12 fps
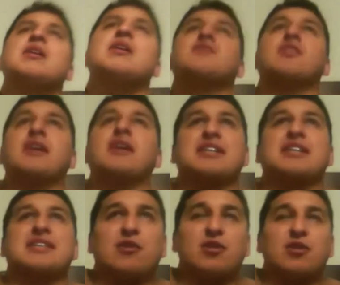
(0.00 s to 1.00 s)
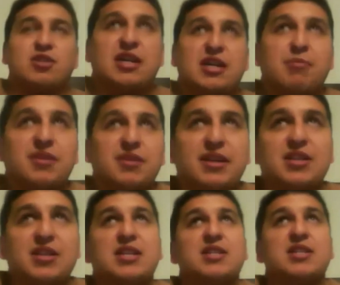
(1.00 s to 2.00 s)
Sorry to get that question out, but in case
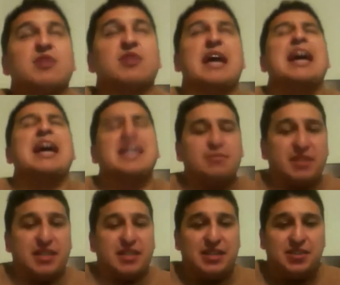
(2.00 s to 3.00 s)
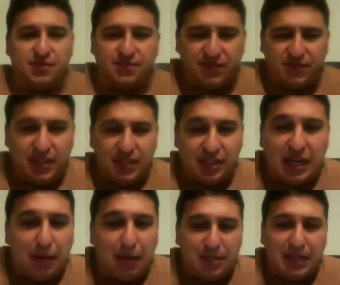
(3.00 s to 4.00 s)
you guys were gonna ask me that in the
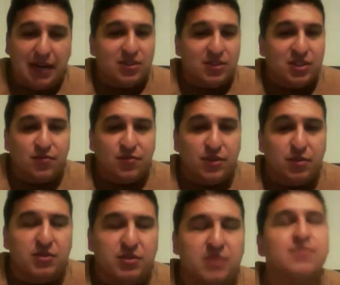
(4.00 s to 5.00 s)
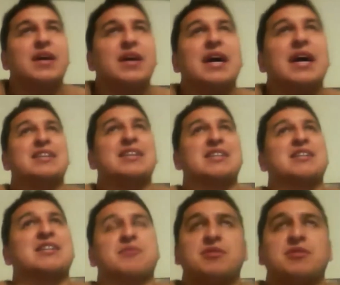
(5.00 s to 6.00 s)
comments after this is filmed, I had to get that
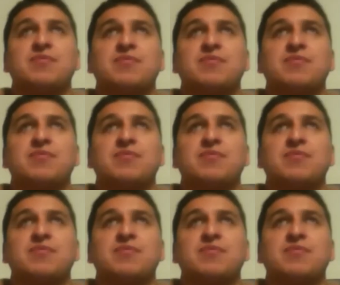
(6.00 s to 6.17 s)
out.